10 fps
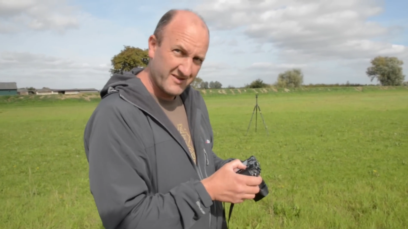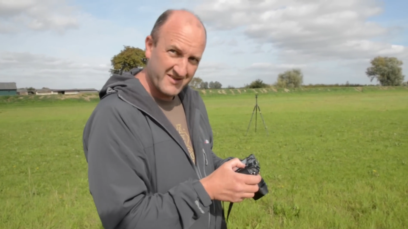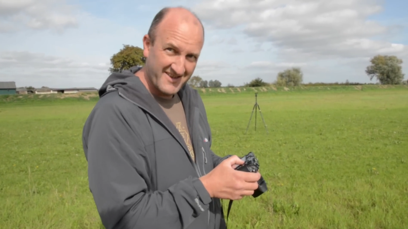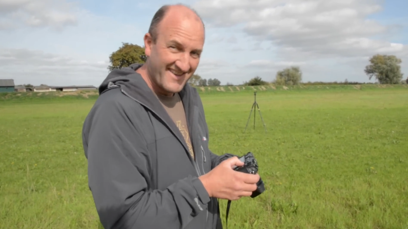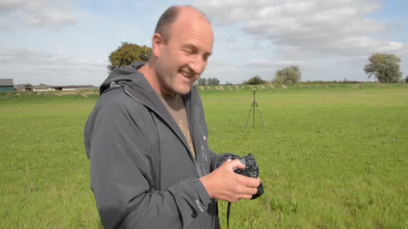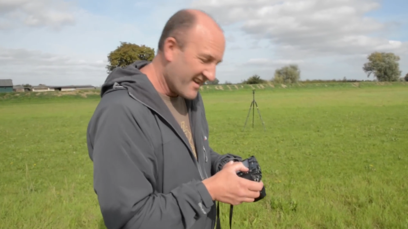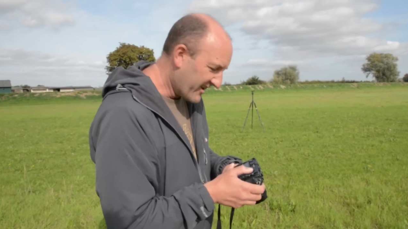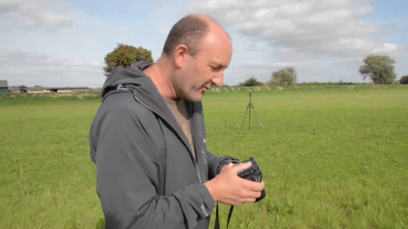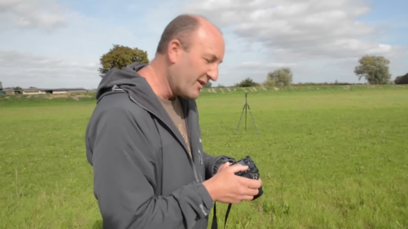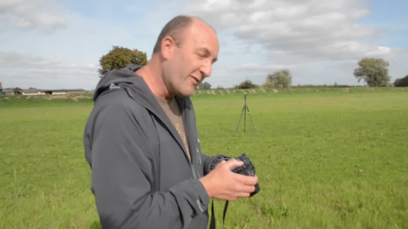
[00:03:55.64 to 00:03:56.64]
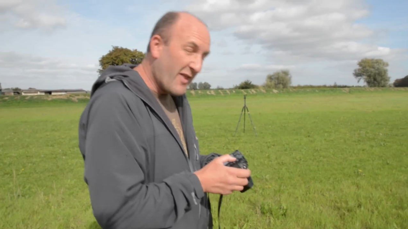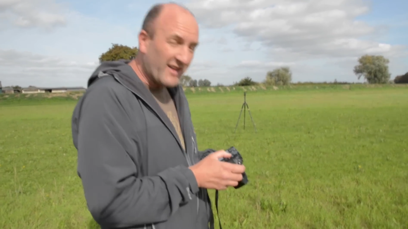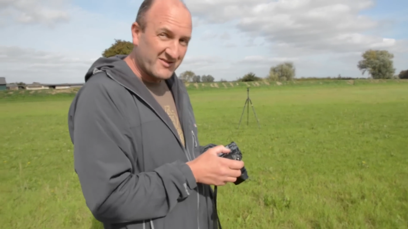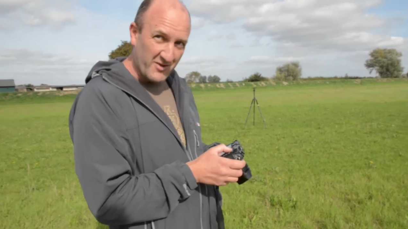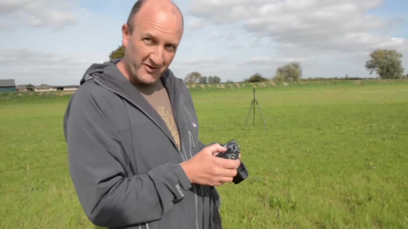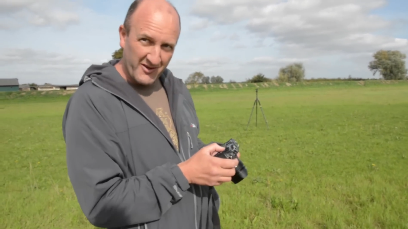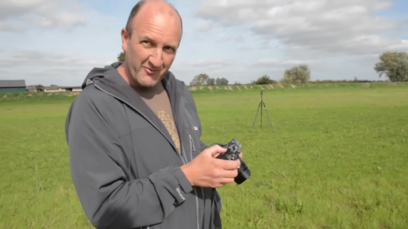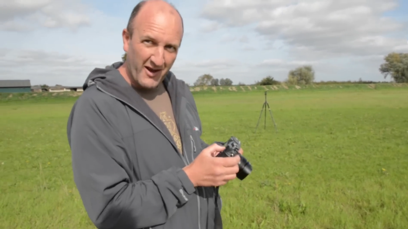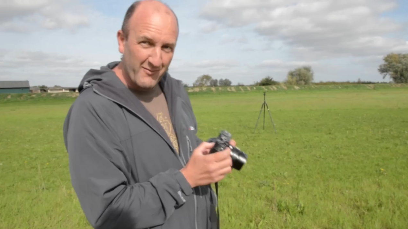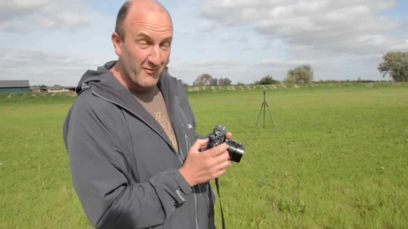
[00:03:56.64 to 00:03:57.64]
It's, yeah. Yeah. That's even it. that's not in
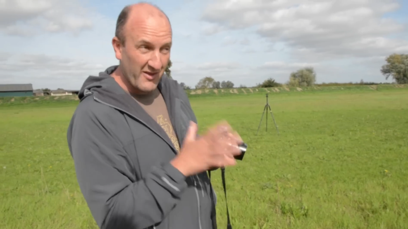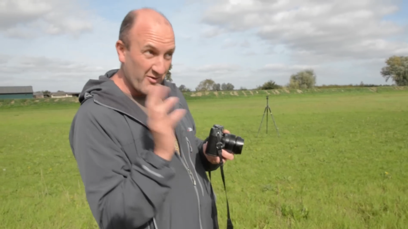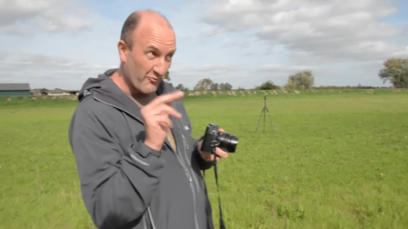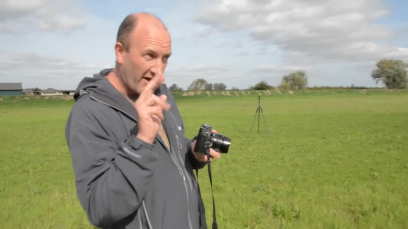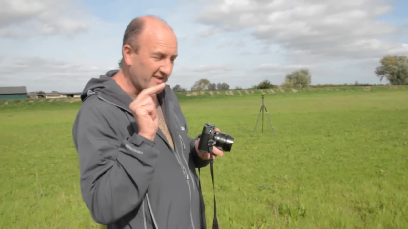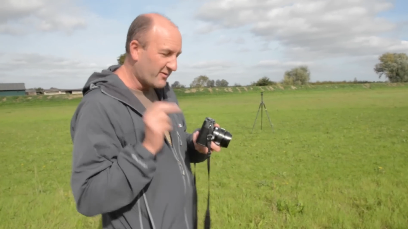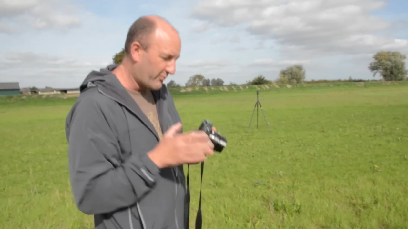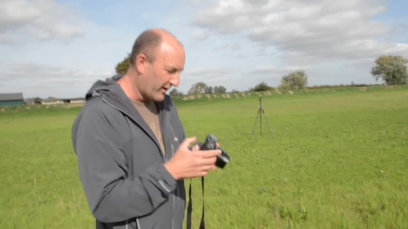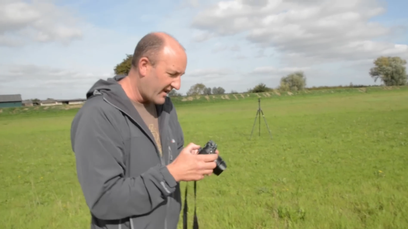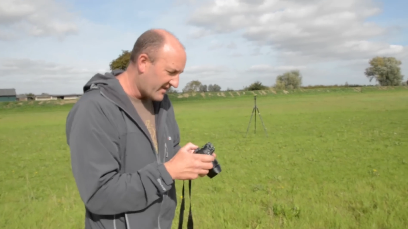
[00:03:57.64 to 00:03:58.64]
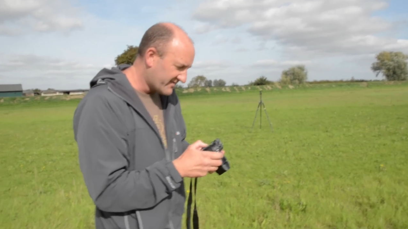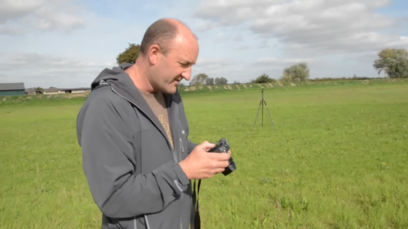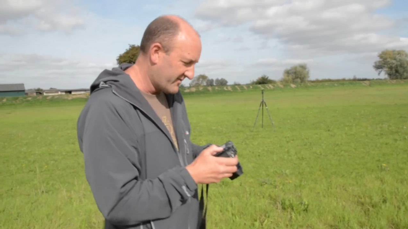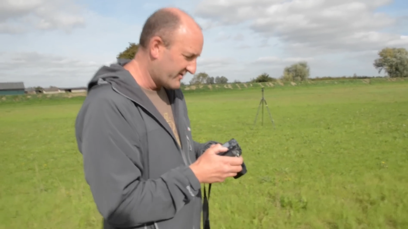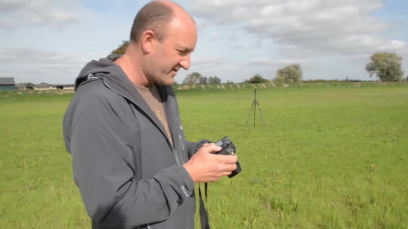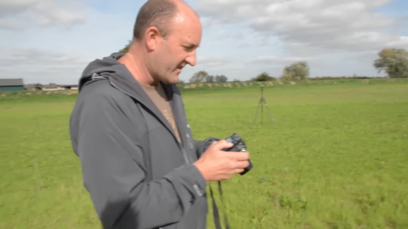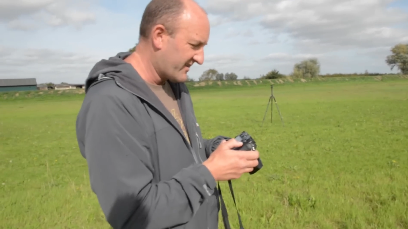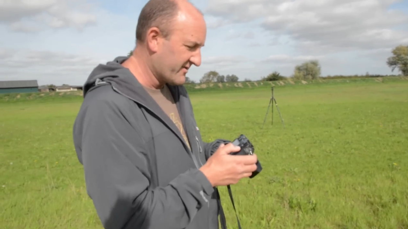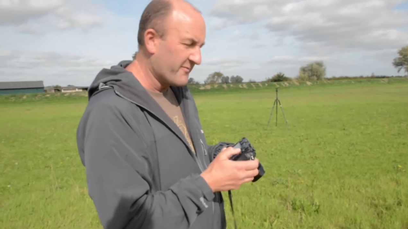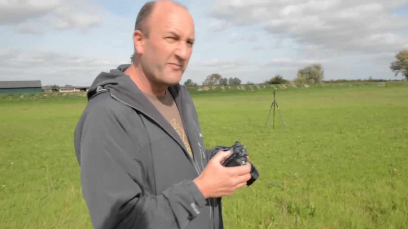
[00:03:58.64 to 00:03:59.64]
the right in the right place. Yeah, yeah, because it, it's
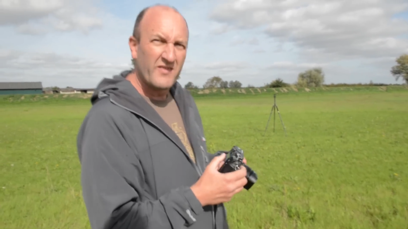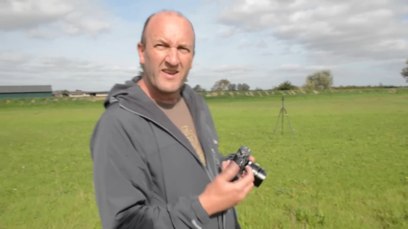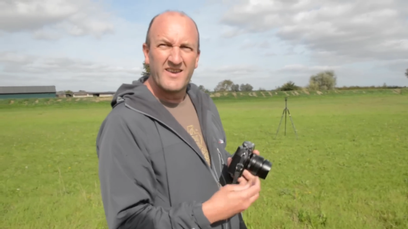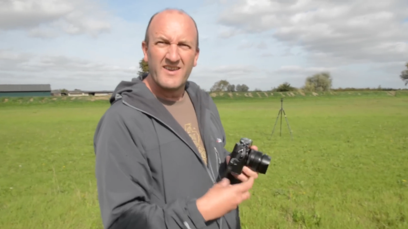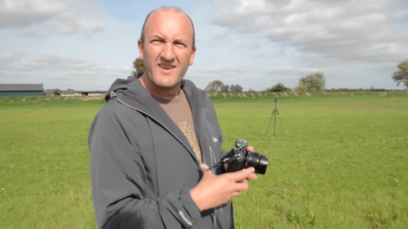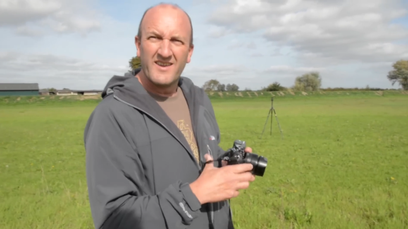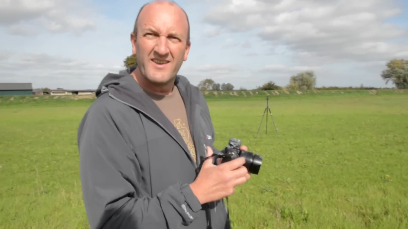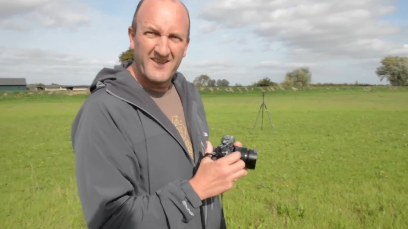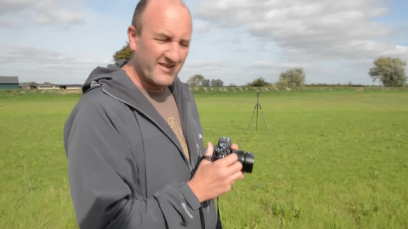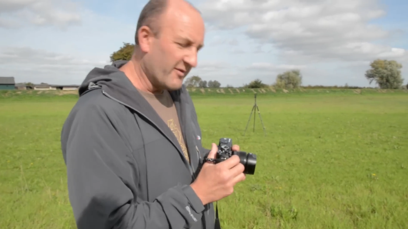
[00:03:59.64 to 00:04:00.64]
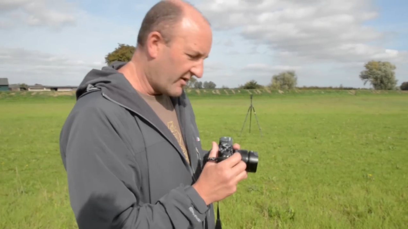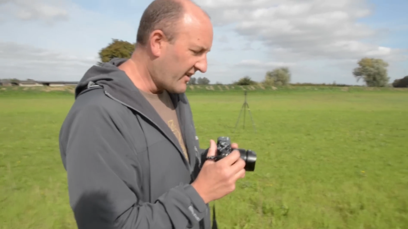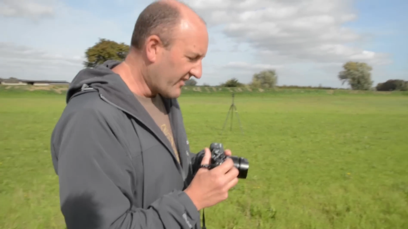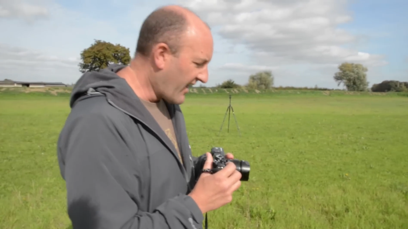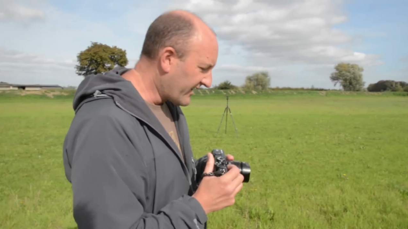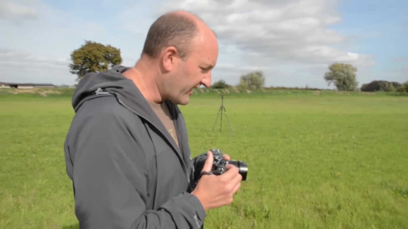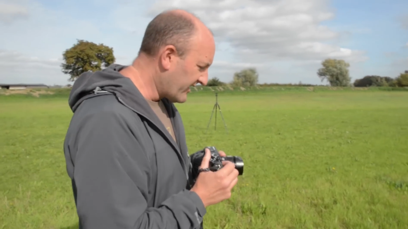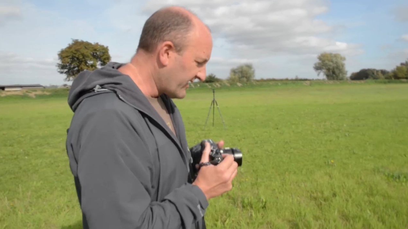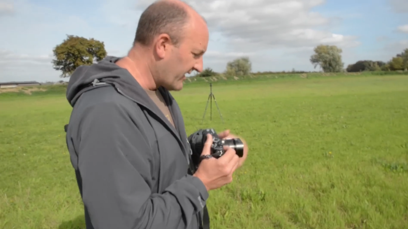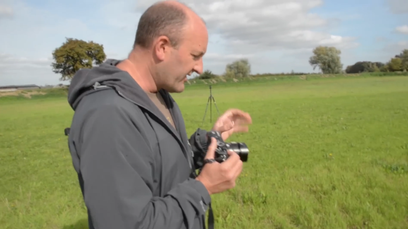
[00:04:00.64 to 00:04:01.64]
not so. where the, it was on the Canon. So it's exactly. Like, yeah. and,